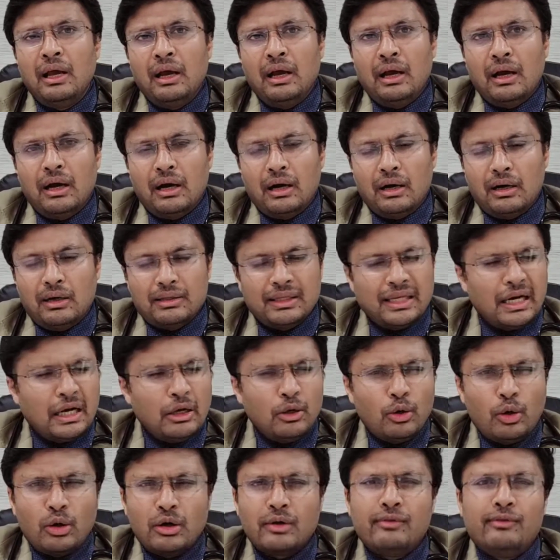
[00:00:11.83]
Uh, there are a
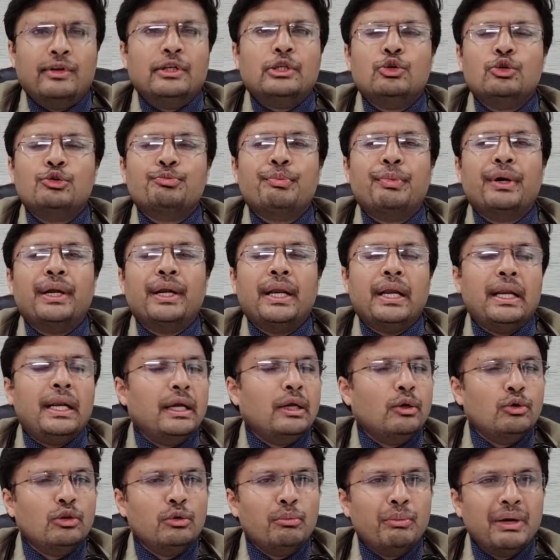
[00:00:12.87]
lot of issues
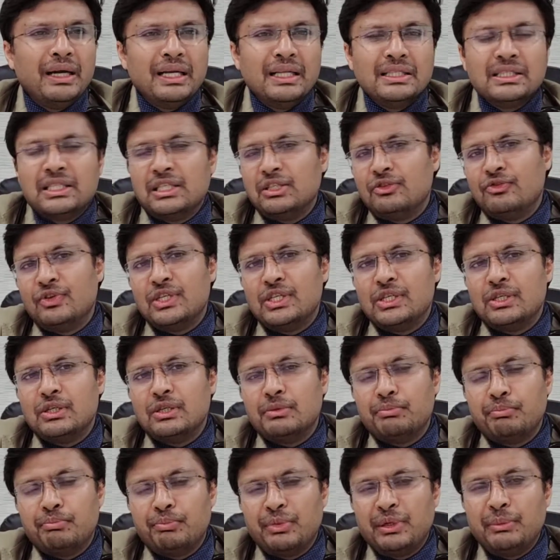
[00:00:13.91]
pertaining to the medicines
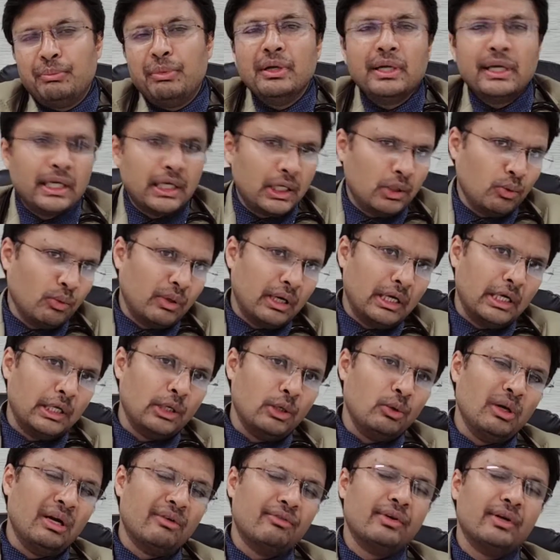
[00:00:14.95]
which people need to
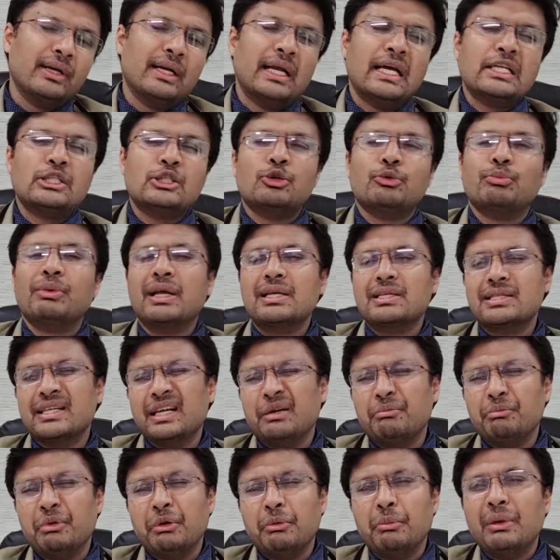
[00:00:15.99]
continue after an angioplasty
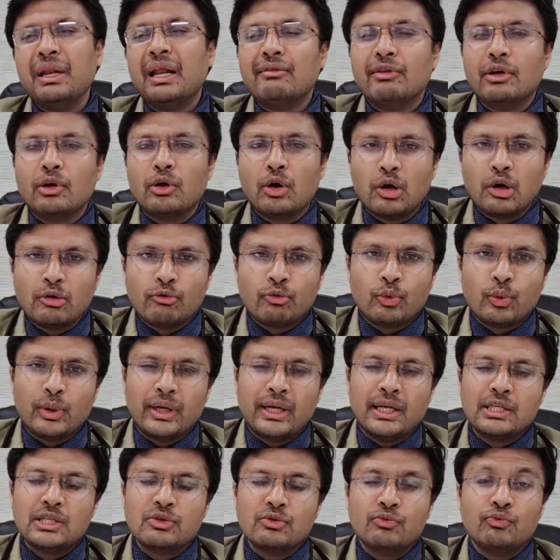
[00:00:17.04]
and people have a lot of
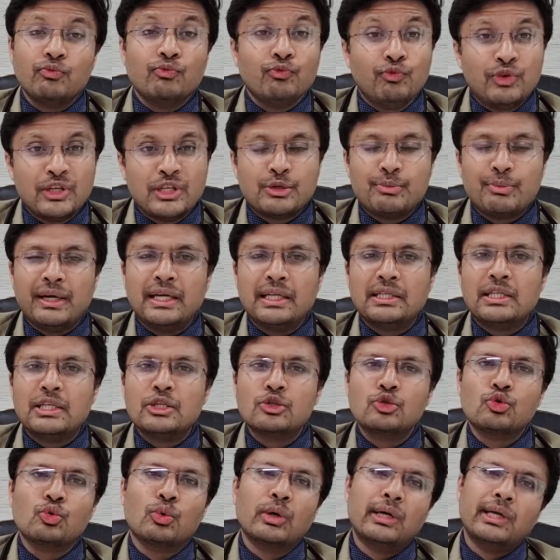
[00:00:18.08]
queries which medicines
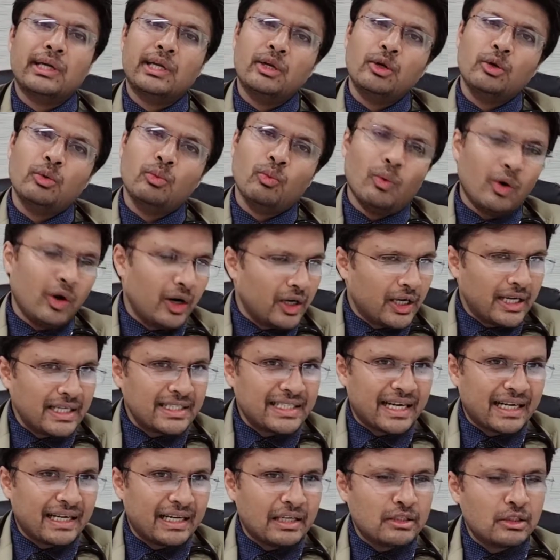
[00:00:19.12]
to continue what
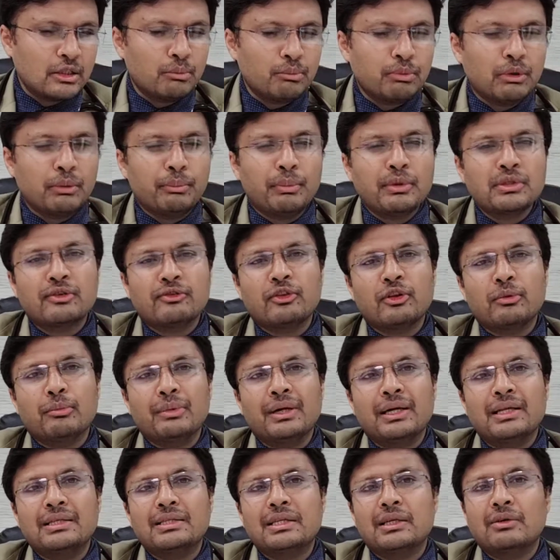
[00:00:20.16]
exactly is the purpose of the
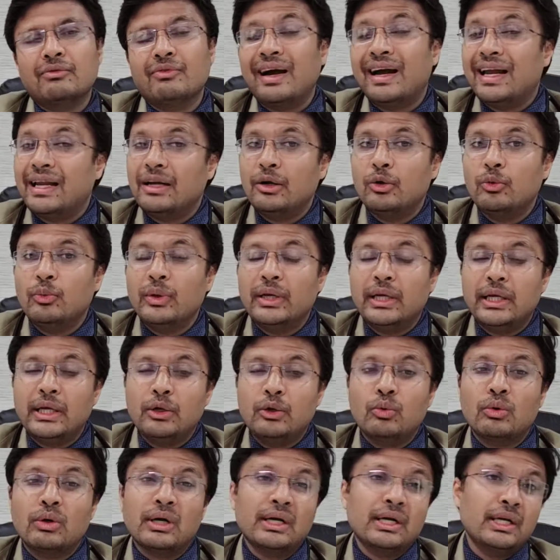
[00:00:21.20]
medicine why do we need
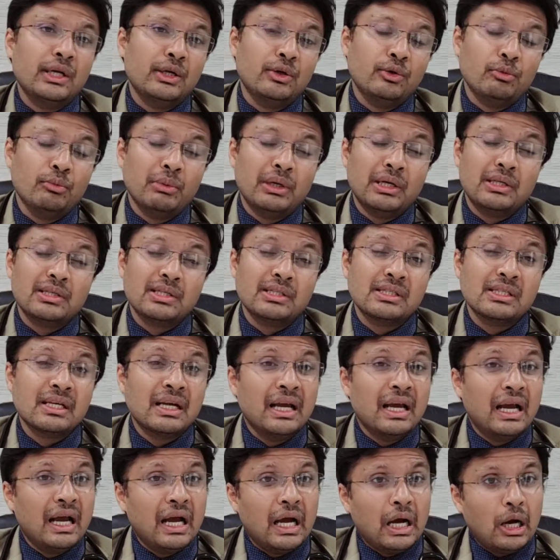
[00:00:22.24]
to continue medicines
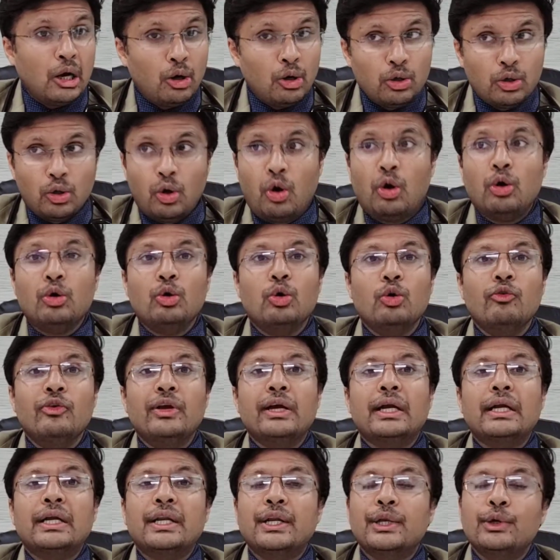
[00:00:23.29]
how long do we
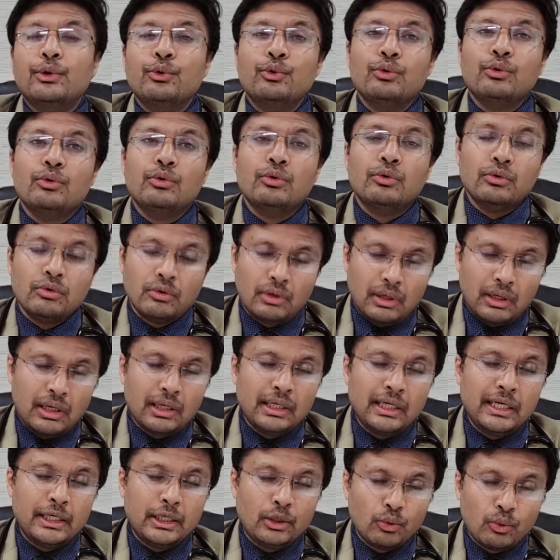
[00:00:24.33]
continue uh,
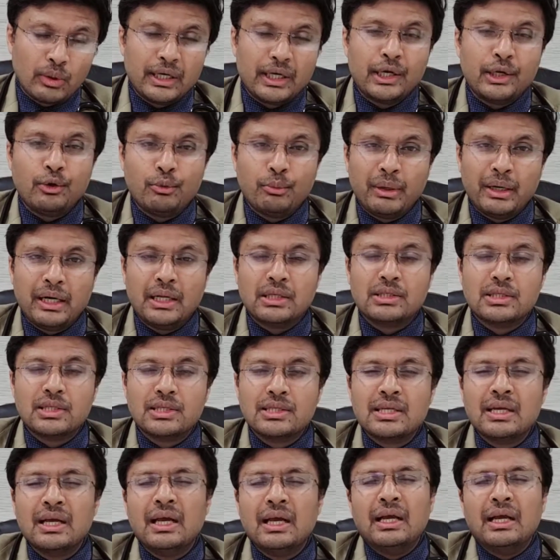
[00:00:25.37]
need to continue
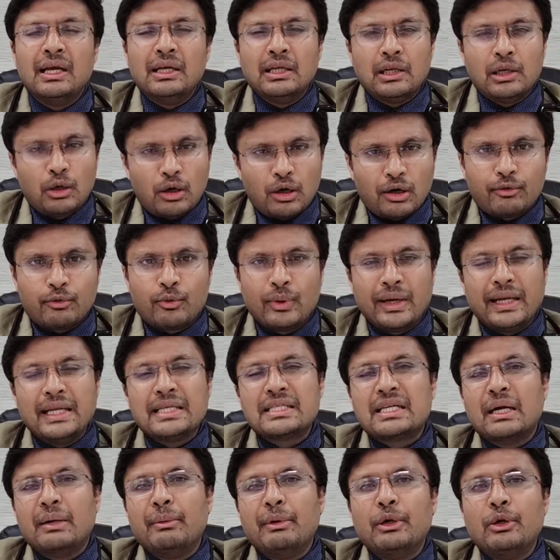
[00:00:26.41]
medicines lot of
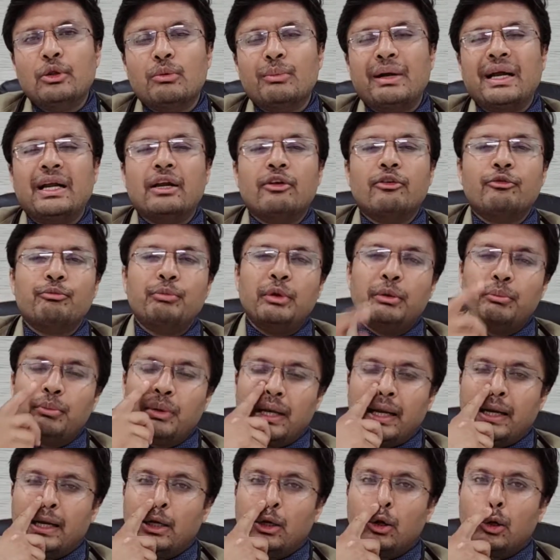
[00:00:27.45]
queries come into the mind of
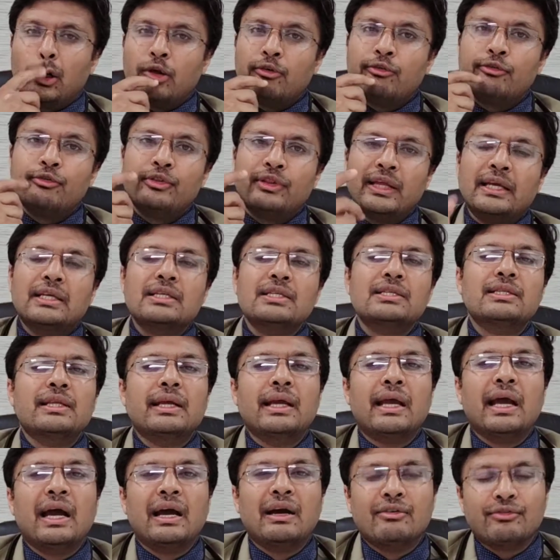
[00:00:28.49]
people and lot of things
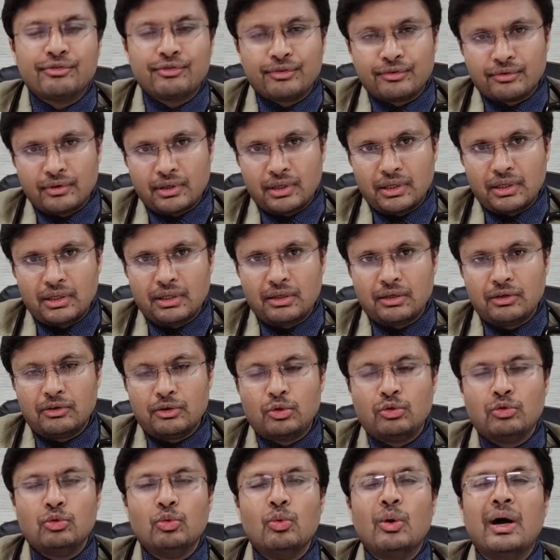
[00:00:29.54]
they have uh,
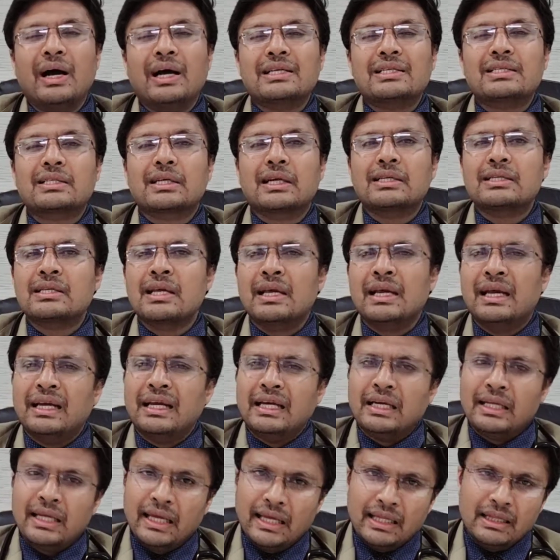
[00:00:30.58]
to ask us
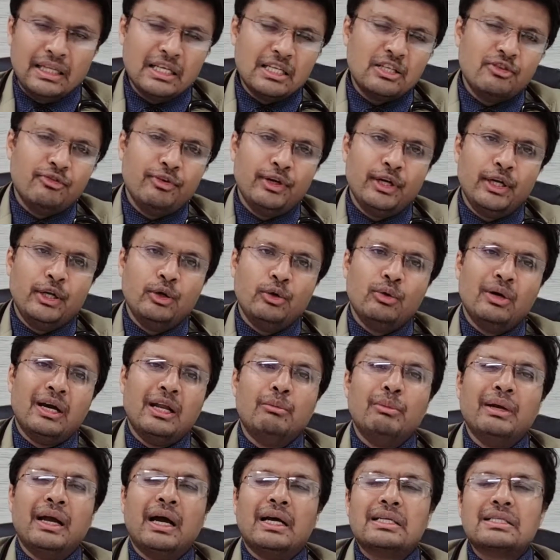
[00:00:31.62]
in this video
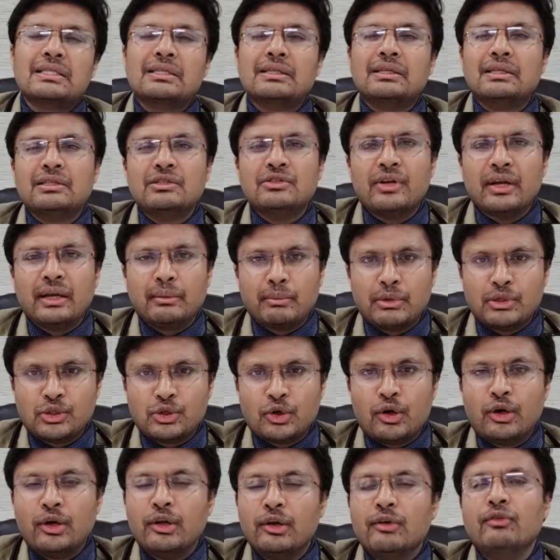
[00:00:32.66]
i'll be answering
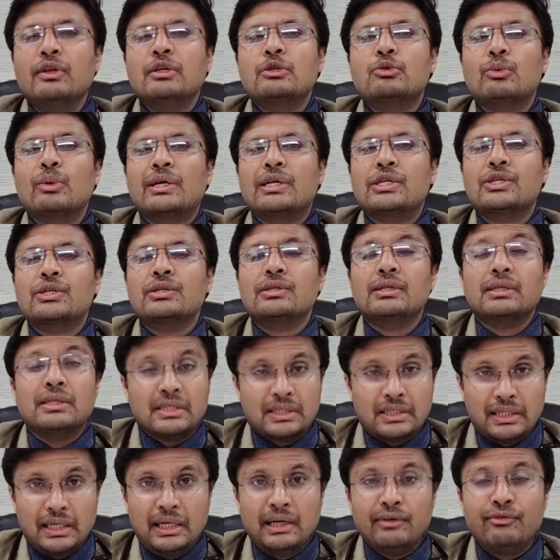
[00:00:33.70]
majority of these questions
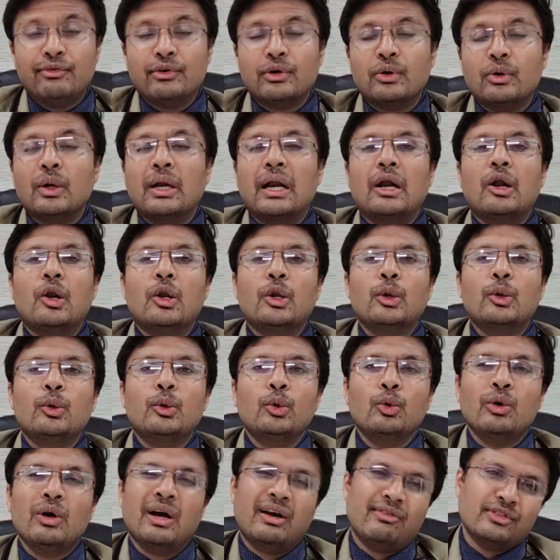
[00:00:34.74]
still if it, uh, you
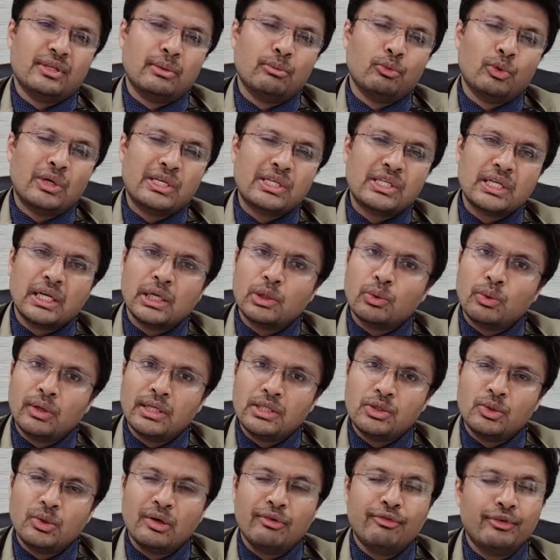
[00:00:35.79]
do have some question
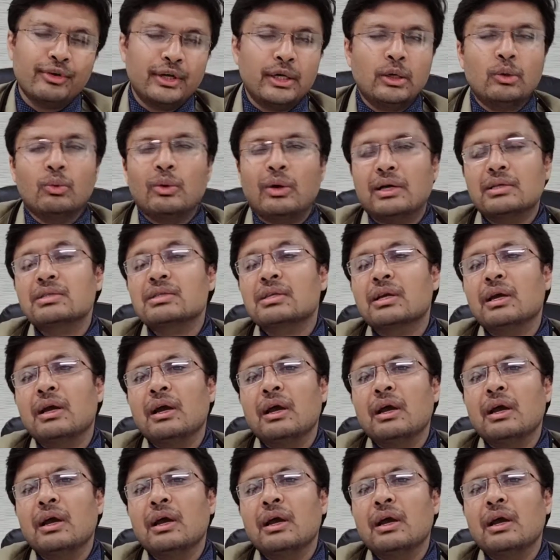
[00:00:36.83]
queries you are free to ask